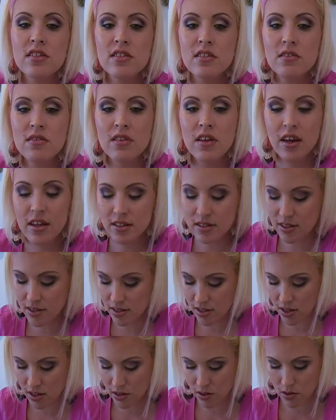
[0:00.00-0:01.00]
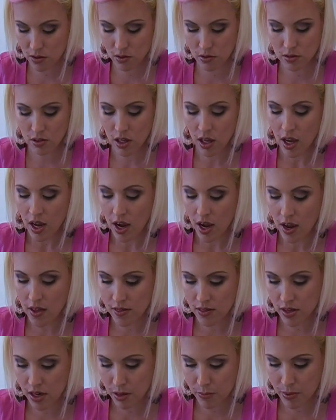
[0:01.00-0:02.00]
So that's those.
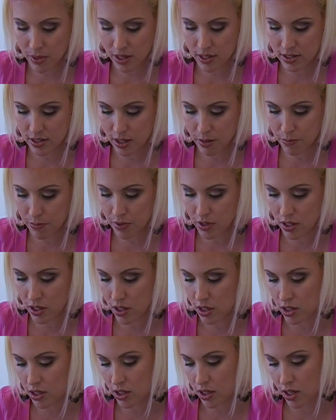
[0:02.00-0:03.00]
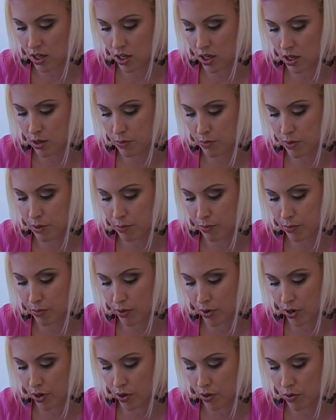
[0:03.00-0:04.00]
And then I picked up the uh, the
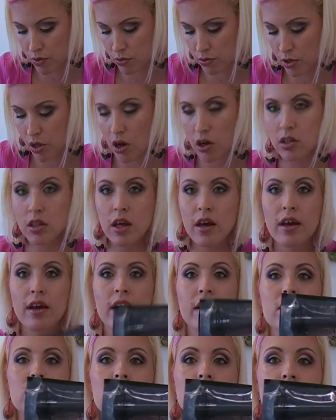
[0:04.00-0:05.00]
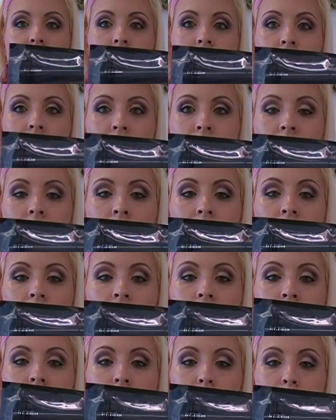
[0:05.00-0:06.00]
Pro Long Lash
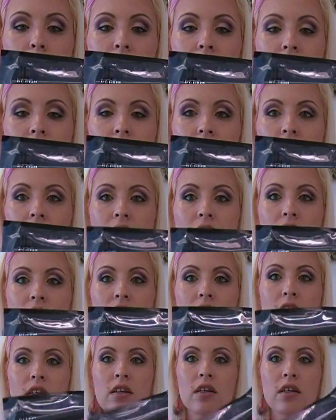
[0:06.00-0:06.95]
in black.